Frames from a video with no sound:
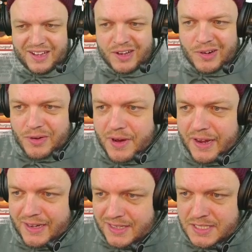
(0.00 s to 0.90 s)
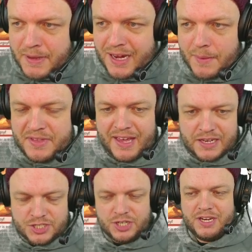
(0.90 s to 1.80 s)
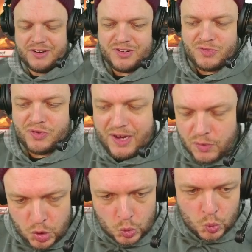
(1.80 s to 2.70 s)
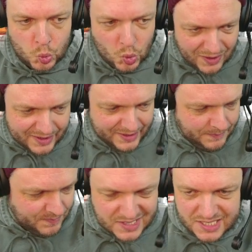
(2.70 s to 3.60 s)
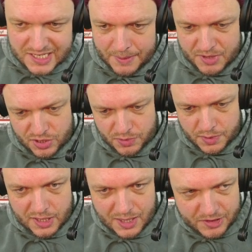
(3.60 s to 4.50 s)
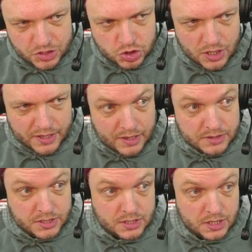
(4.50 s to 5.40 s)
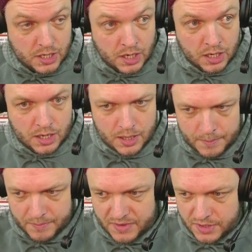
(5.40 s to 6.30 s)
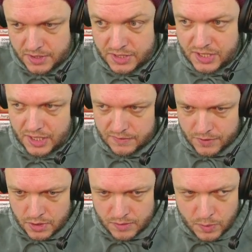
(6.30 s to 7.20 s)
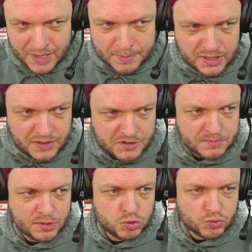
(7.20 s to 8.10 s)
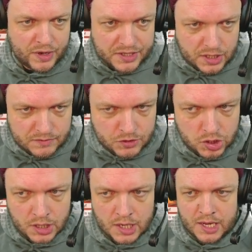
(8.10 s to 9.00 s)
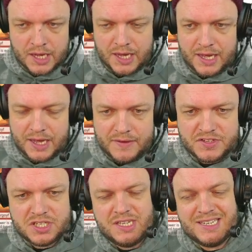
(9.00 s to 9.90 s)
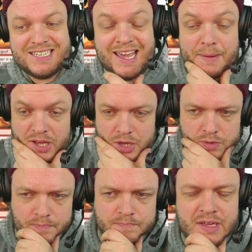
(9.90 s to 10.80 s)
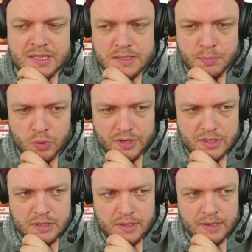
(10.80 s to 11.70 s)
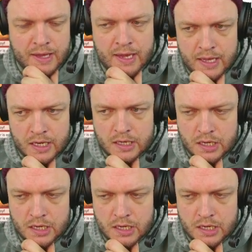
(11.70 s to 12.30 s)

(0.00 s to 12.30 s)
All right, let's pick up the action here in round 1. This is game 3. I'm on the draw against Delver, what I believe is blue-red Delver. I have seen Tameo at this point, and